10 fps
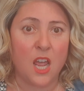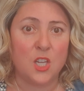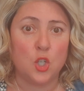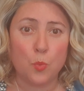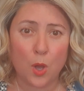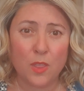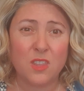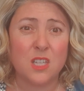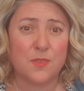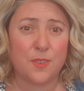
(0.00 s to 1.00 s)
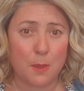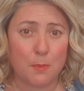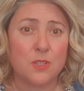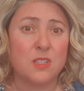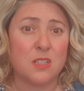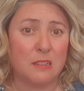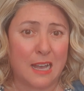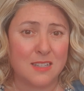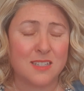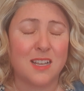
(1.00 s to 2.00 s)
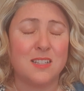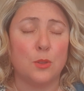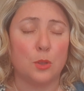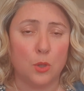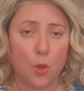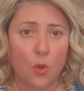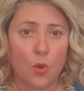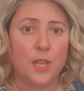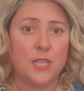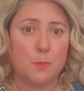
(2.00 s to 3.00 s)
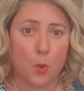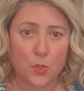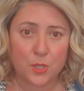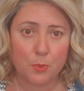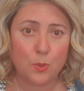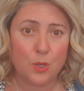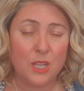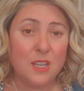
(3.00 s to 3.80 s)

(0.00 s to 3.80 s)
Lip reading: and you want these fibres to last as long as possible.